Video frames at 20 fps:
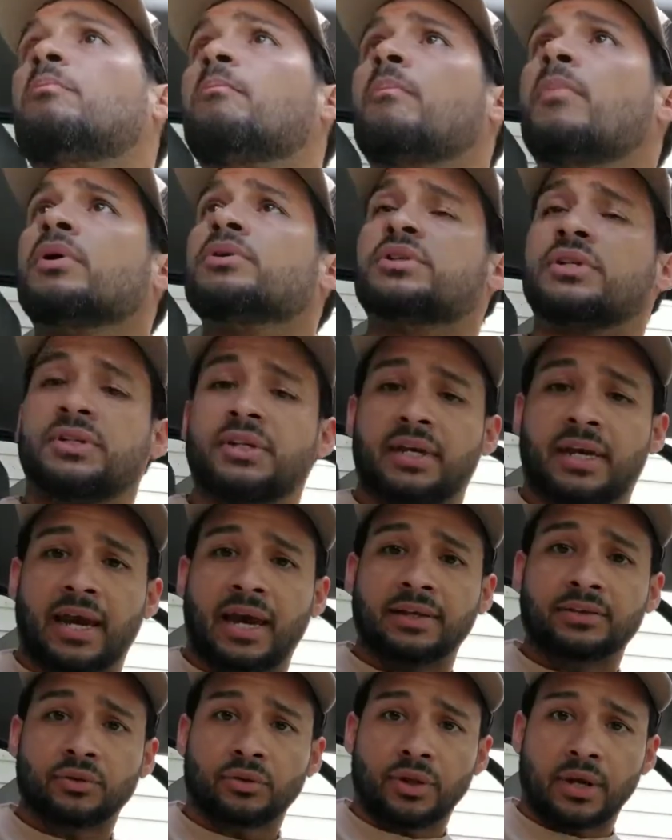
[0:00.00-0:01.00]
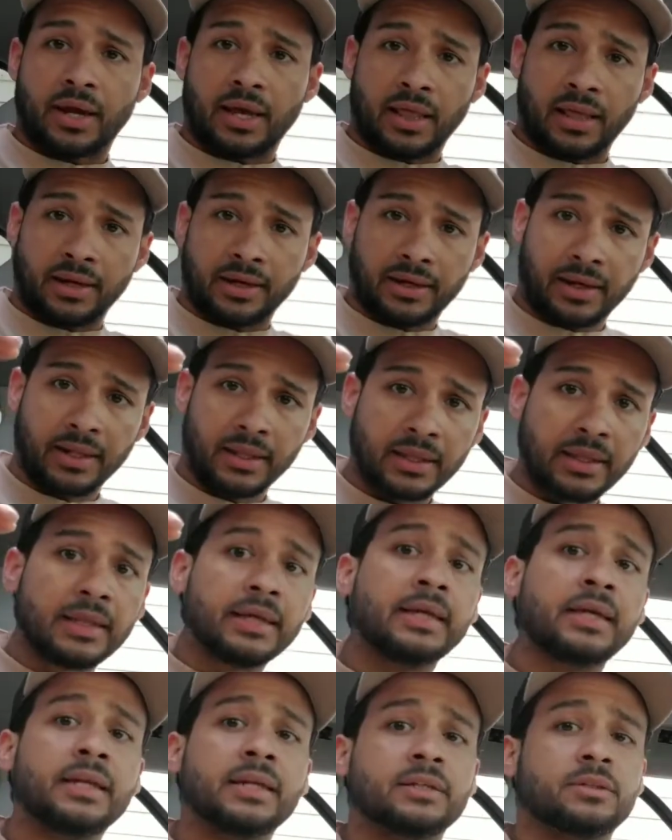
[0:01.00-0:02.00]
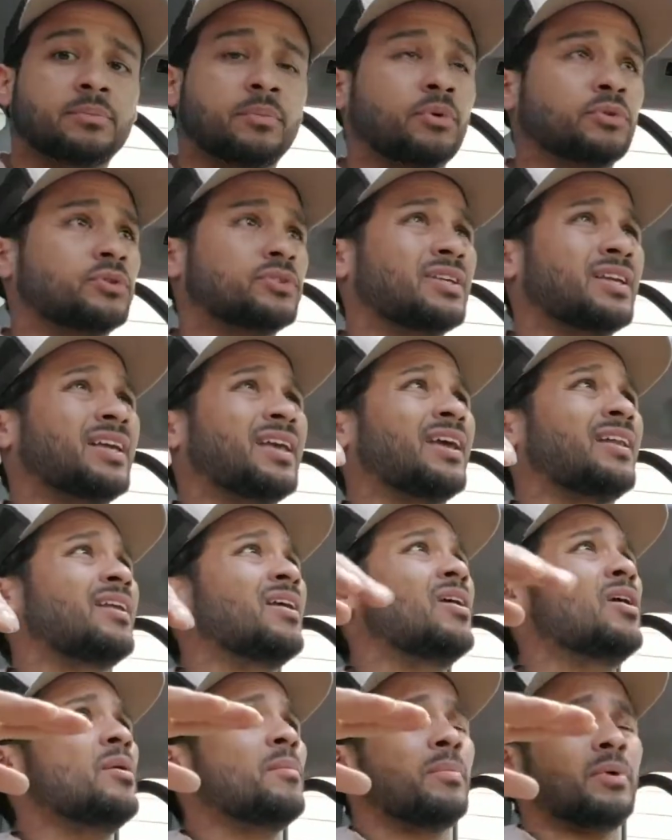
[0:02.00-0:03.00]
much as I can so the headliner can lean as much as I can.